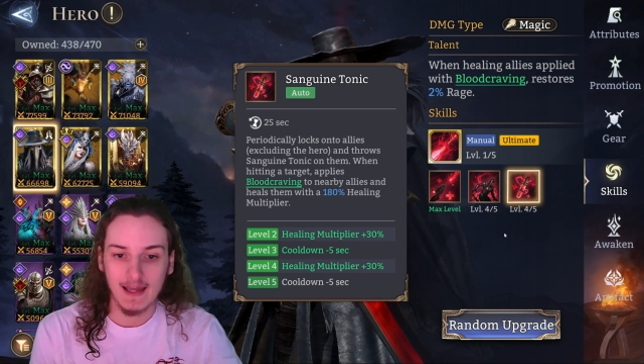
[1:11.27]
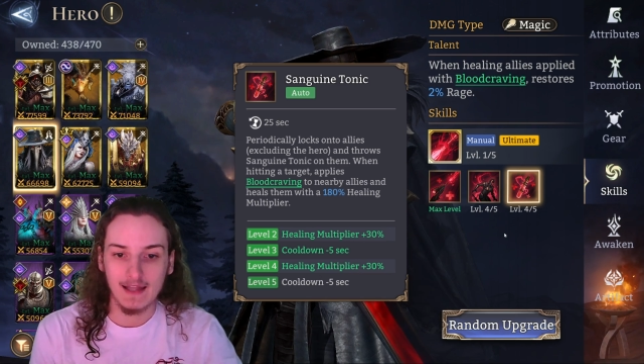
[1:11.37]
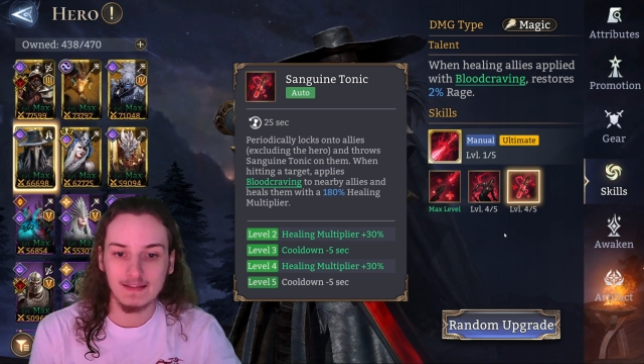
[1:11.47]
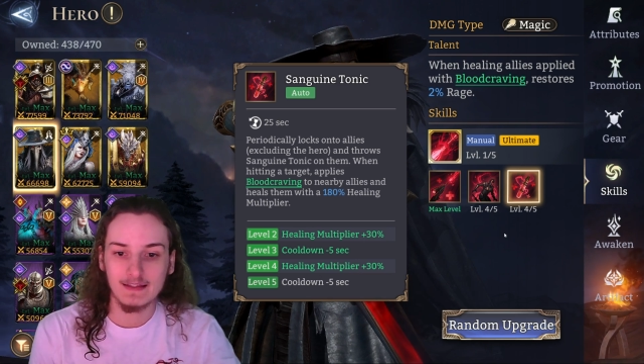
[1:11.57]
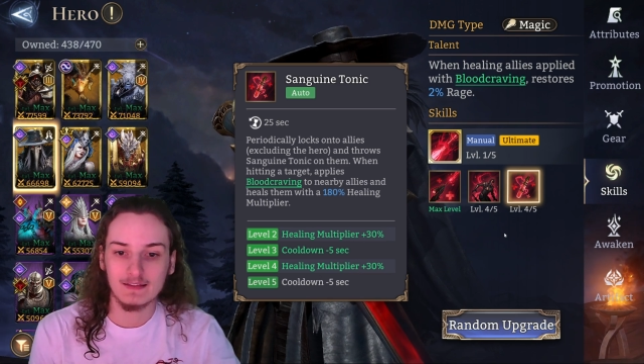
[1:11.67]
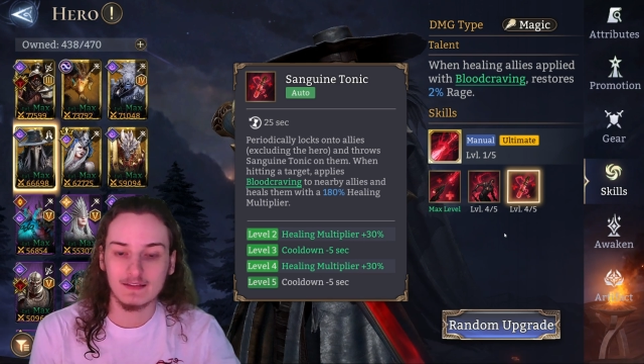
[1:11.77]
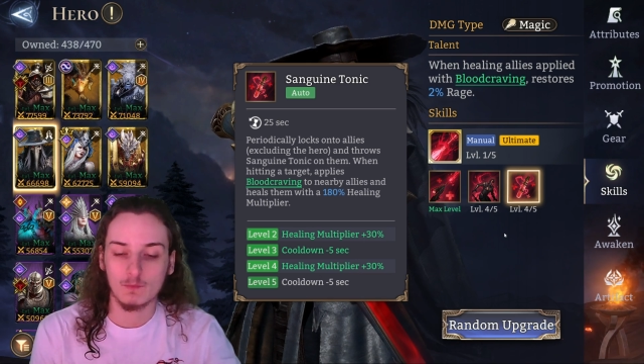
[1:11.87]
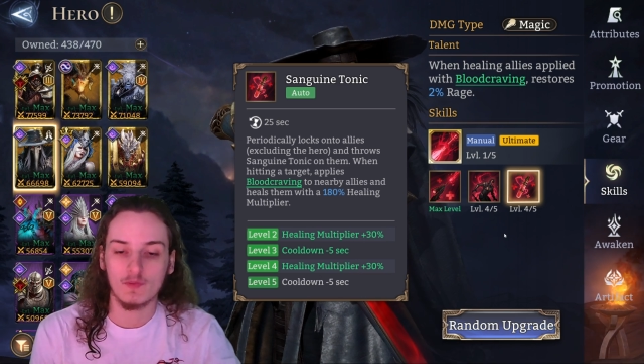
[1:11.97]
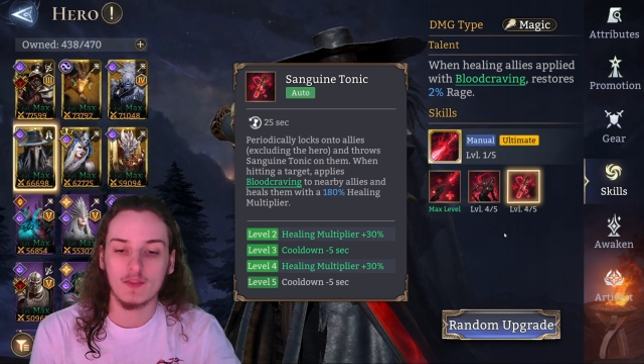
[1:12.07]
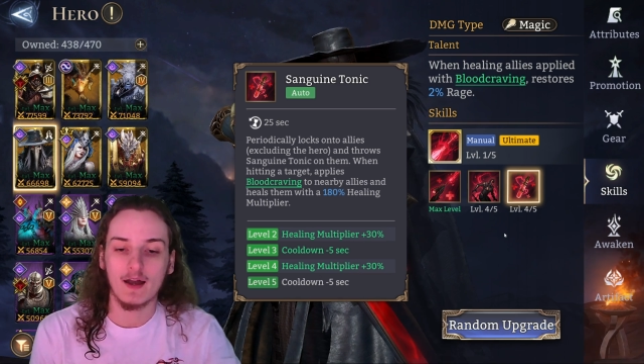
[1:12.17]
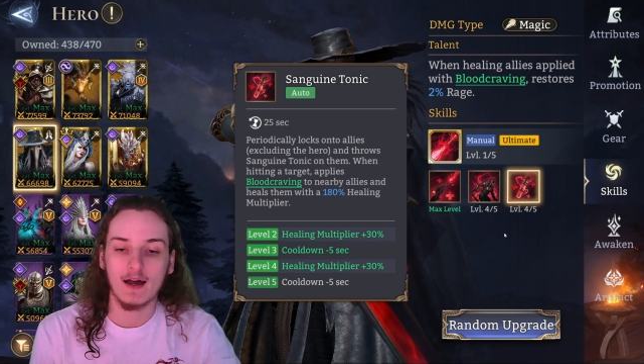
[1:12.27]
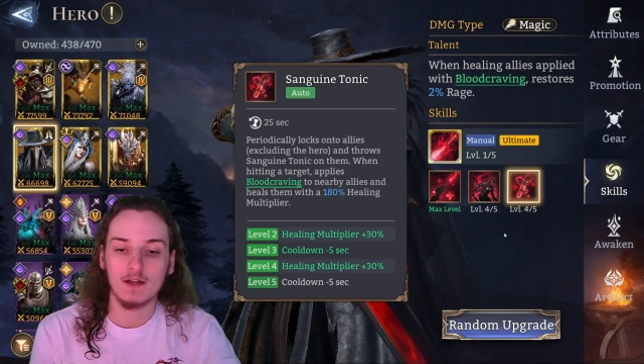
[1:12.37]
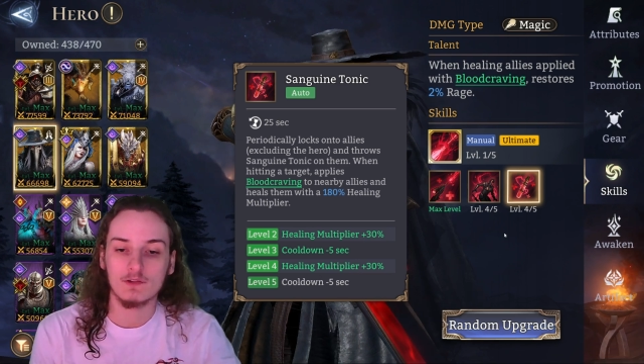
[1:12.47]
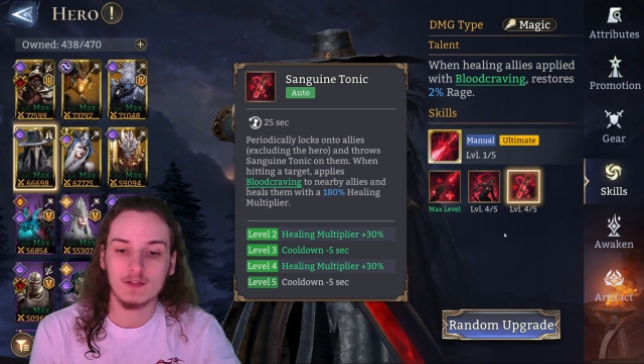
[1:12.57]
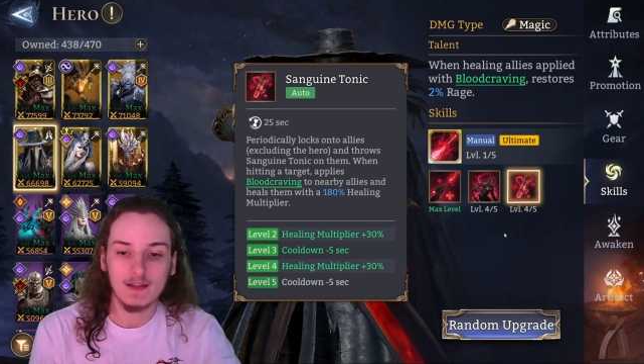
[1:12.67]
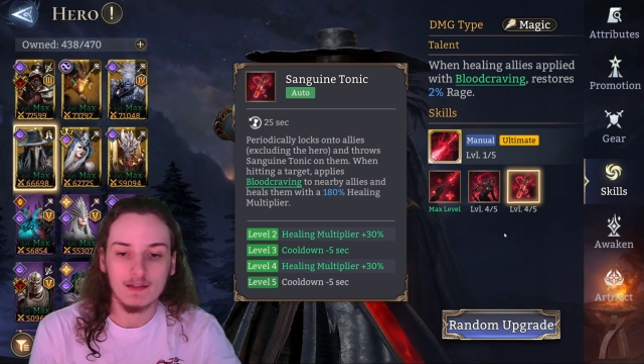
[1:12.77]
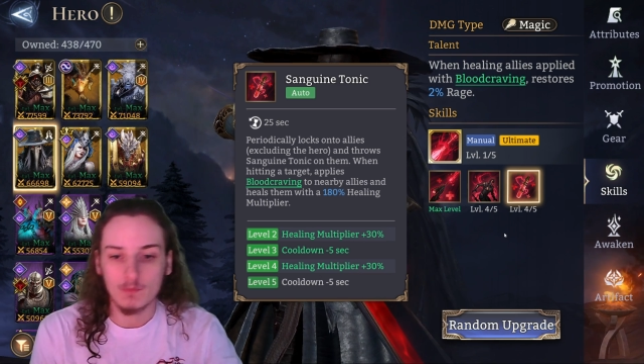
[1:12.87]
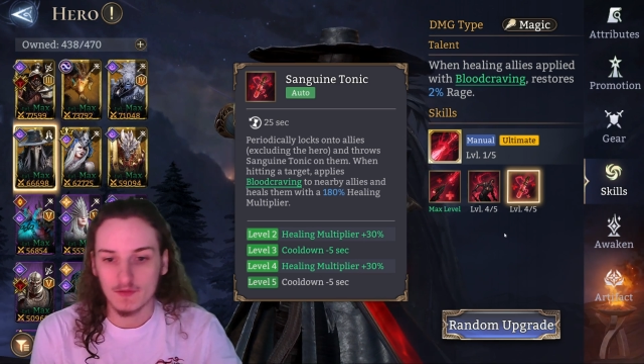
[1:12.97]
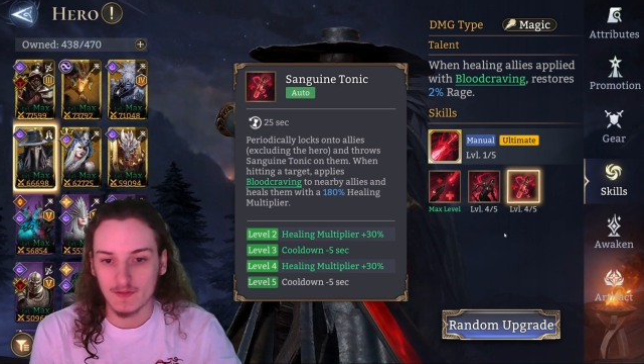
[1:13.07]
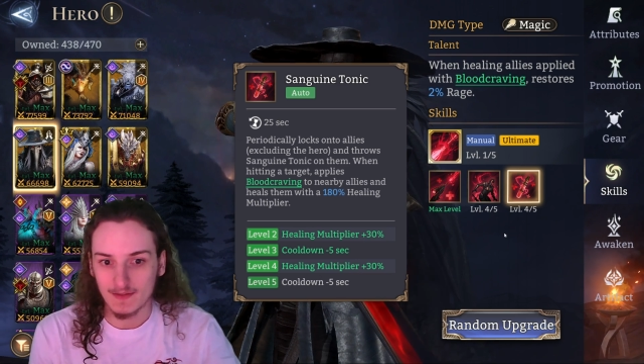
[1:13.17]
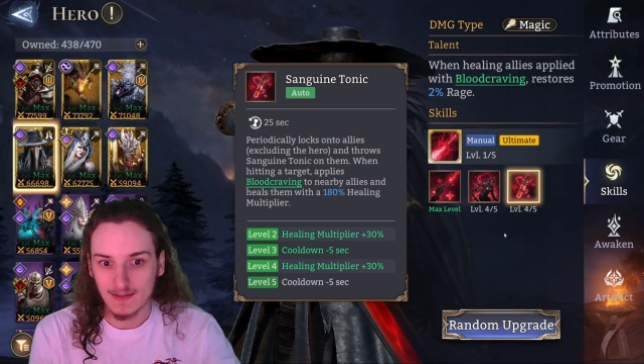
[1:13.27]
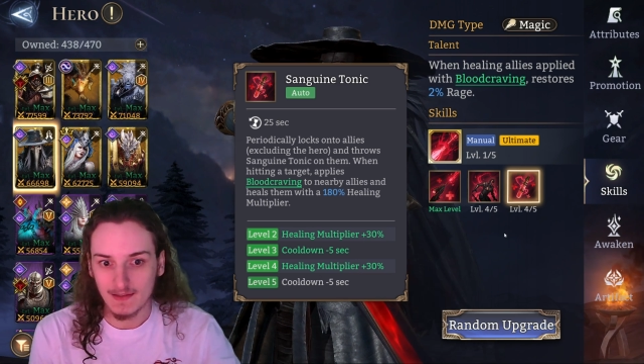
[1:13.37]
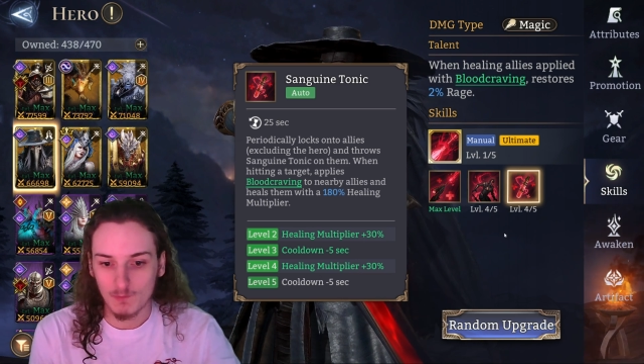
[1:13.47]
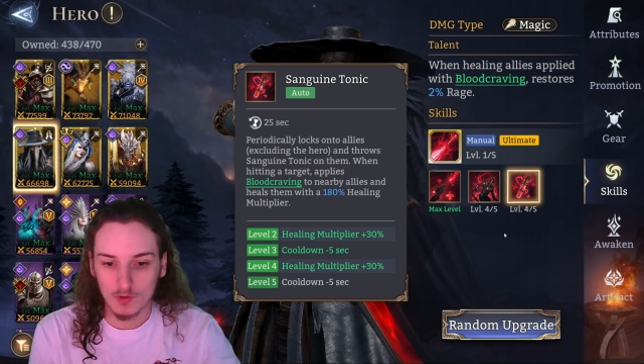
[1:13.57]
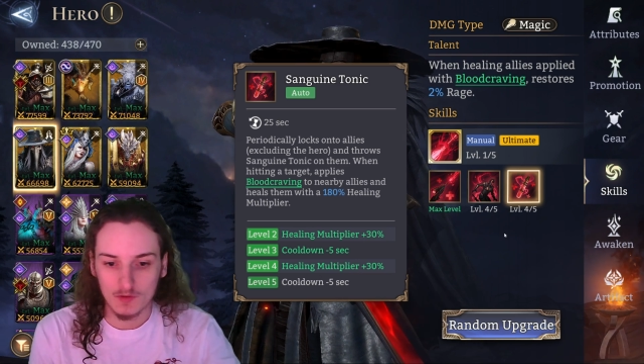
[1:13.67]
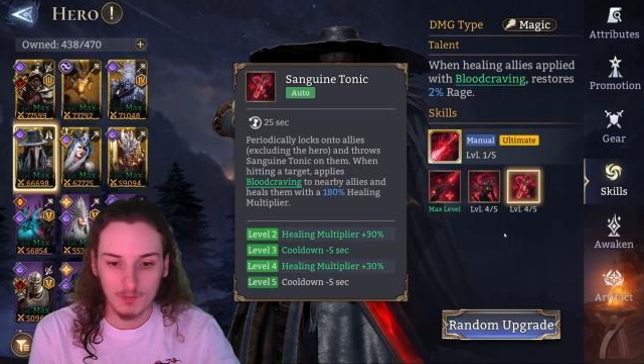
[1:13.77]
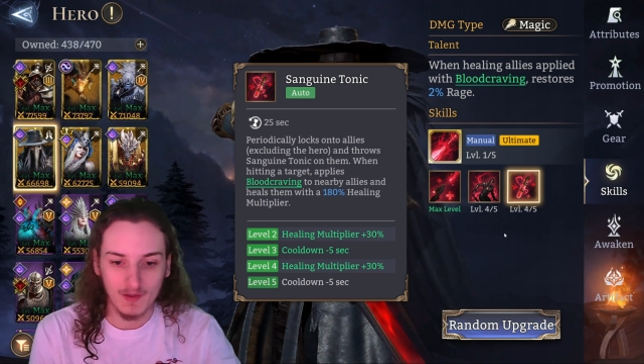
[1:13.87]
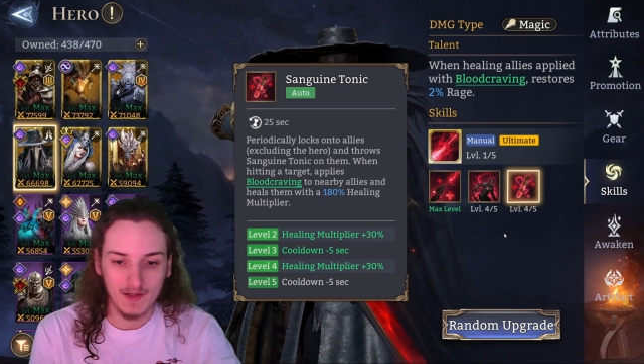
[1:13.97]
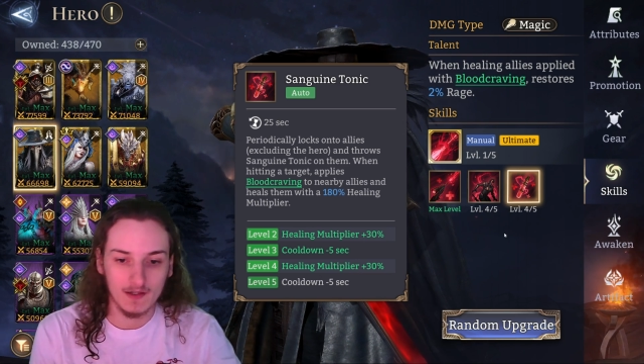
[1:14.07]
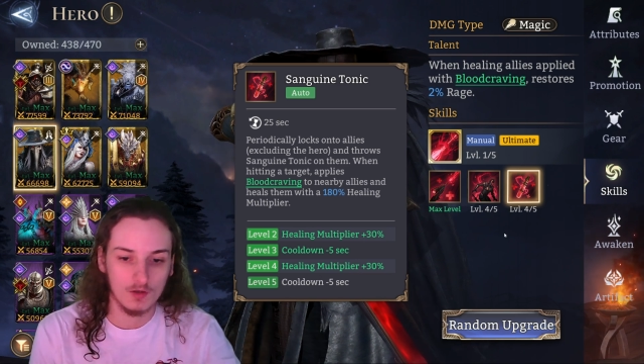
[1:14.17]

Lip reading: and heals them with a 180% healing multiplier,